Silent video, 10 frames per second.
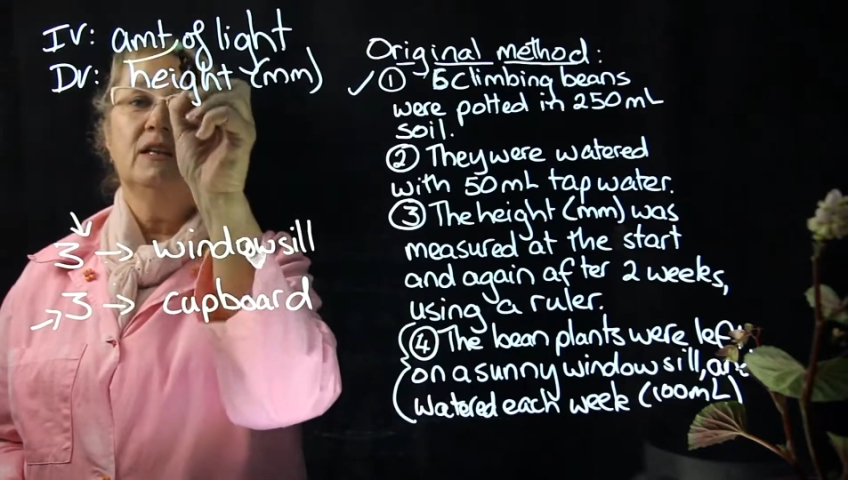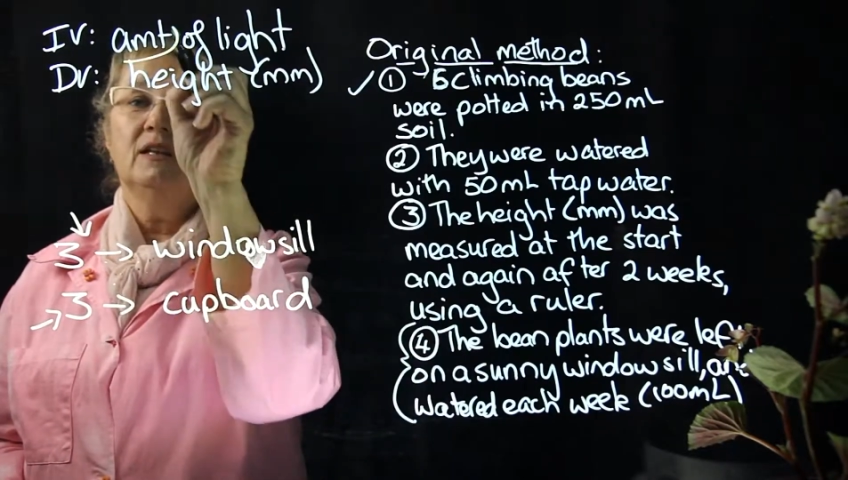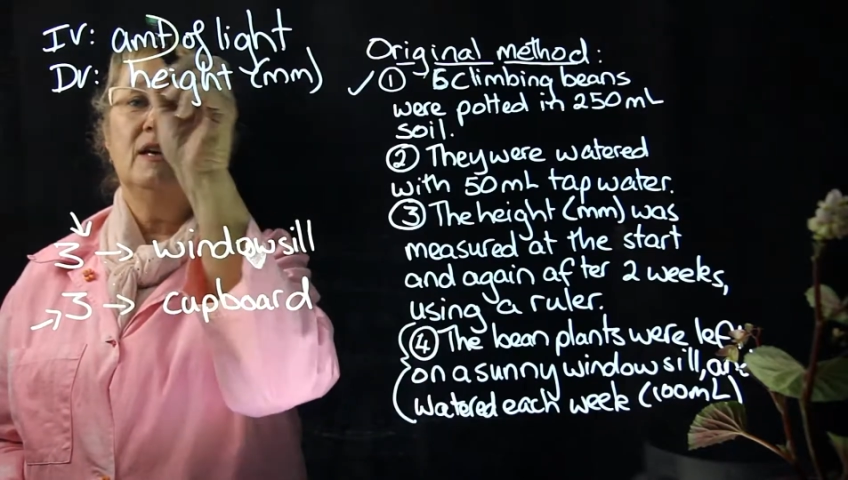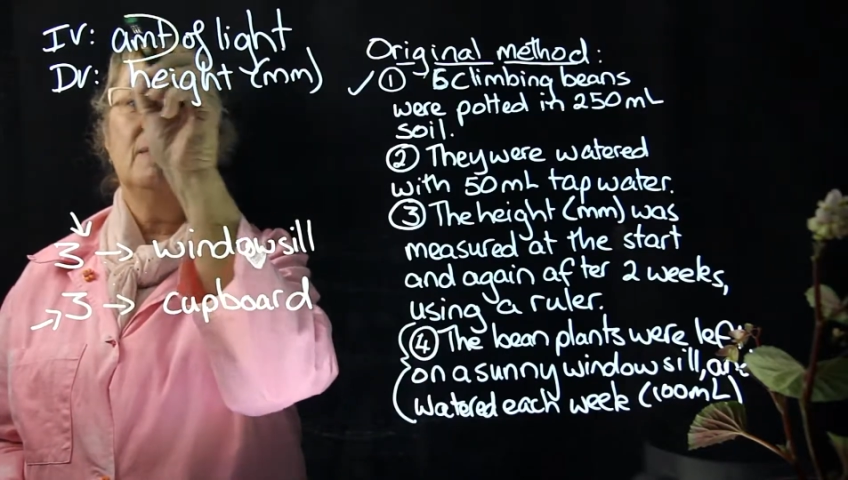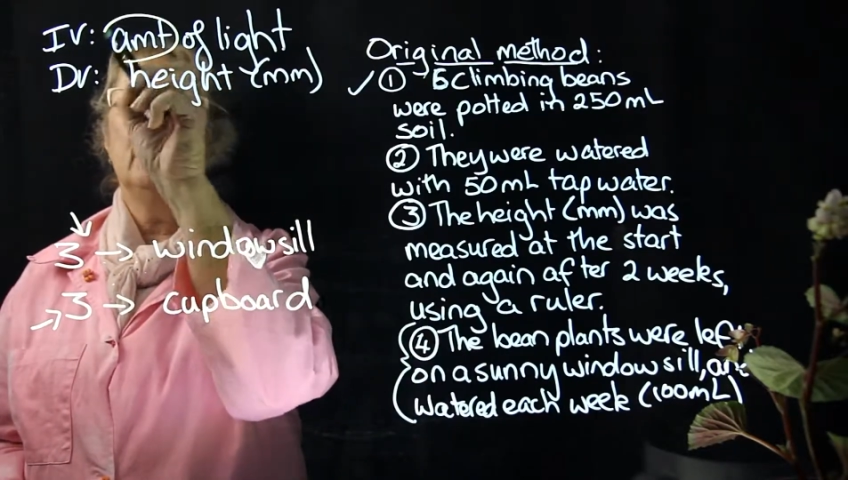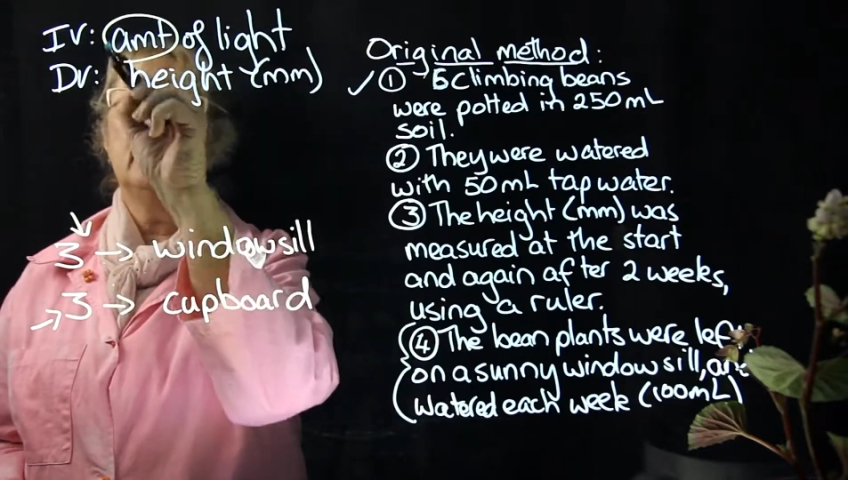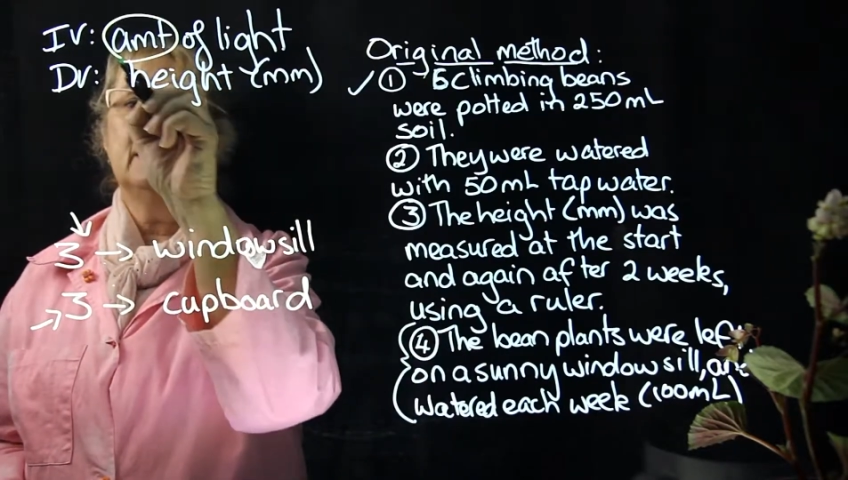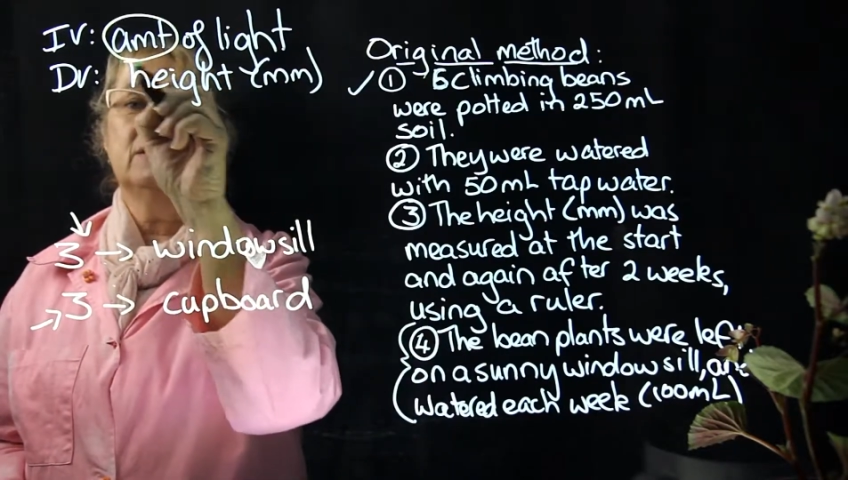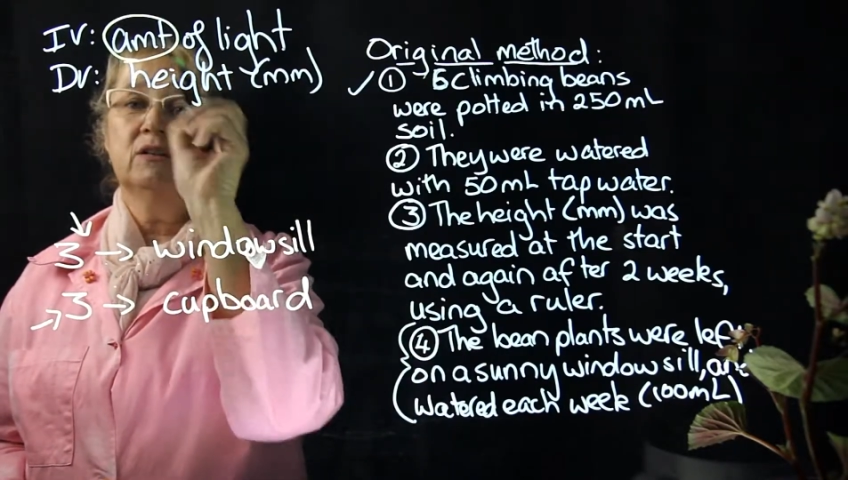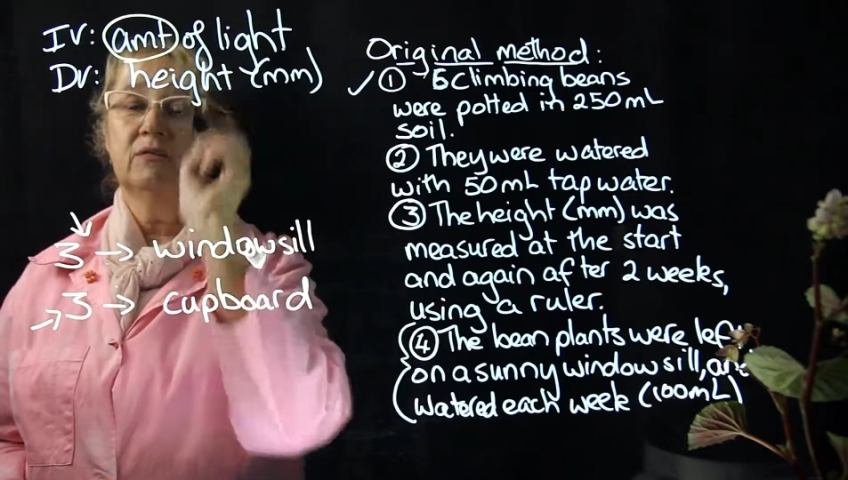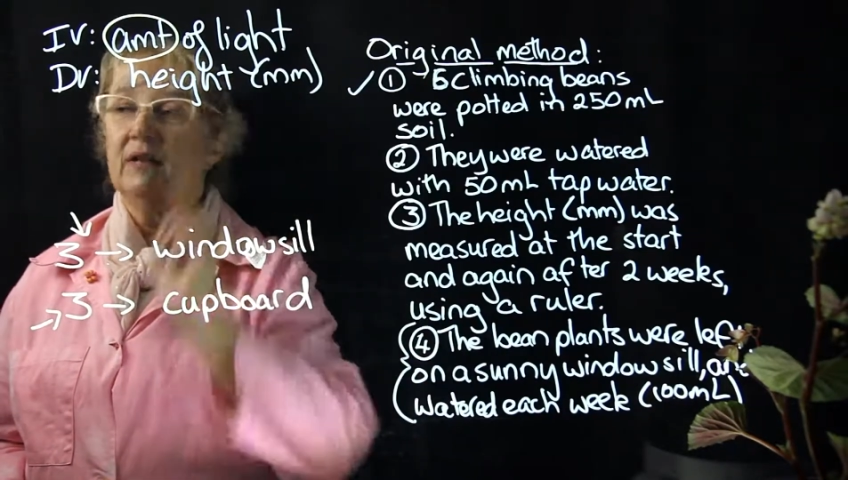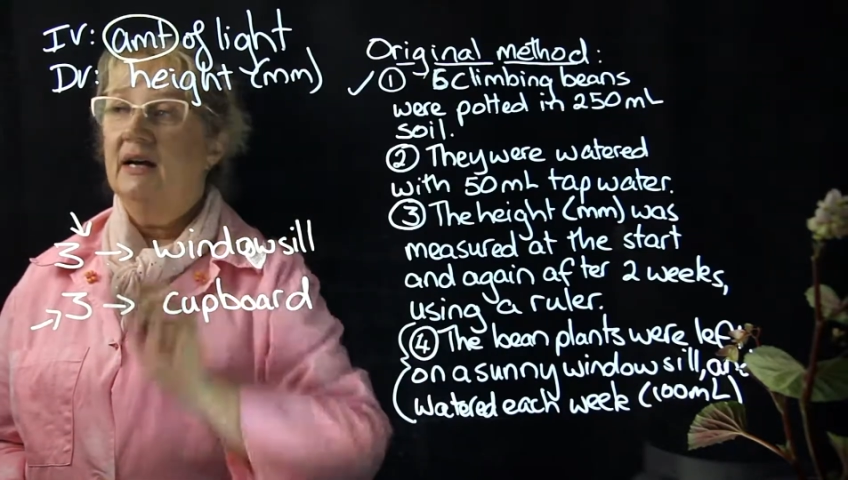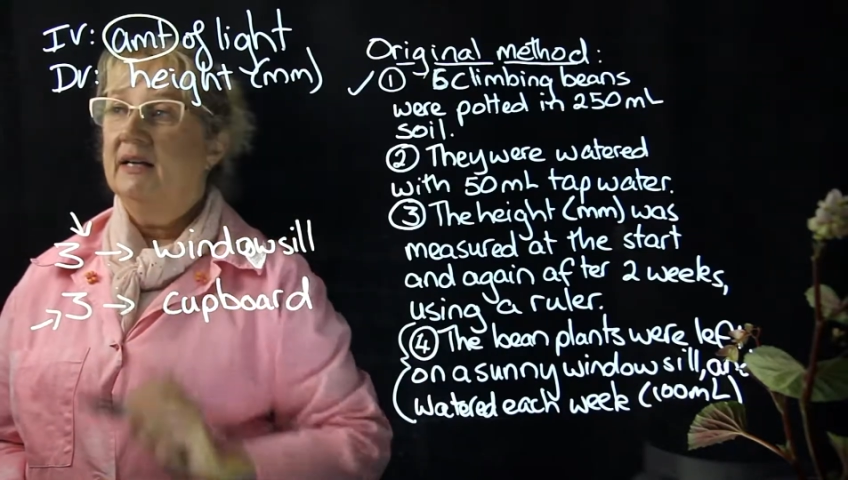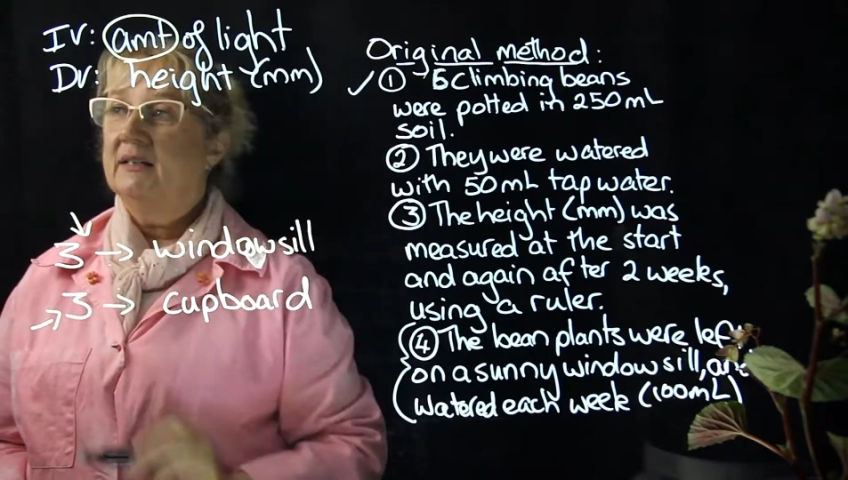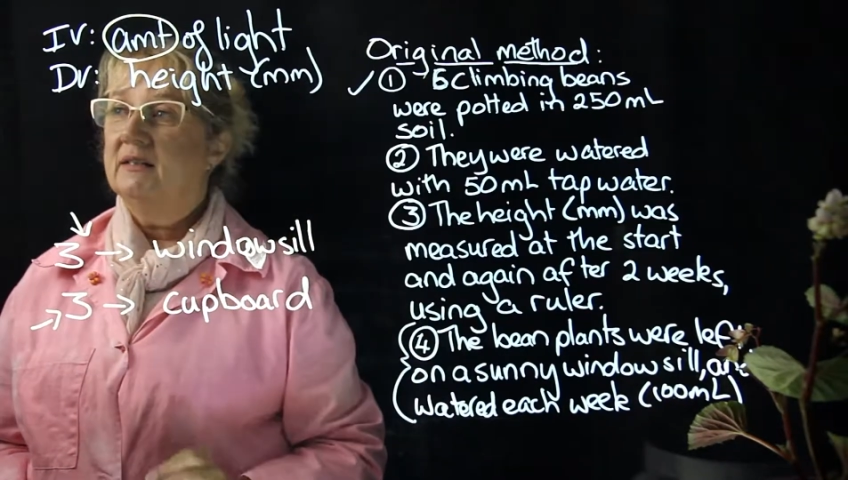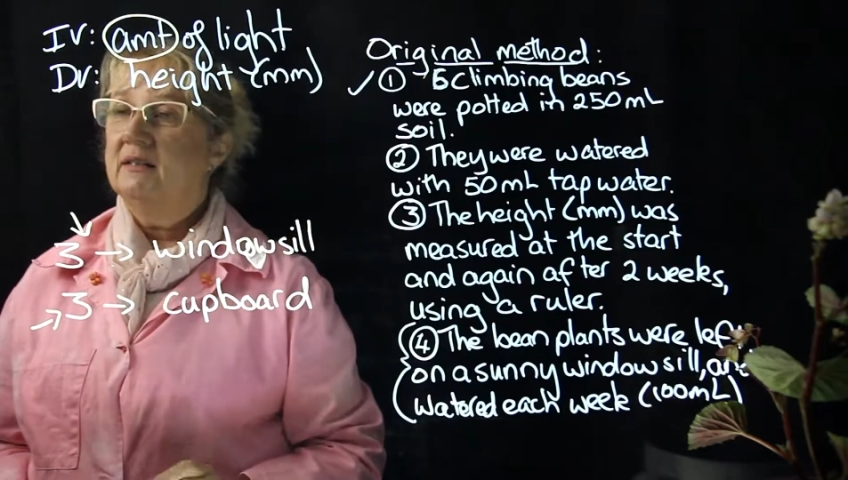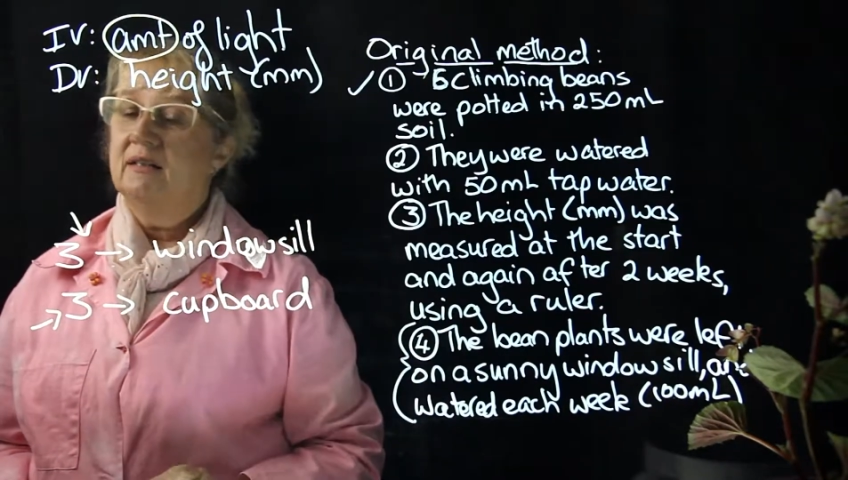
the amount of light.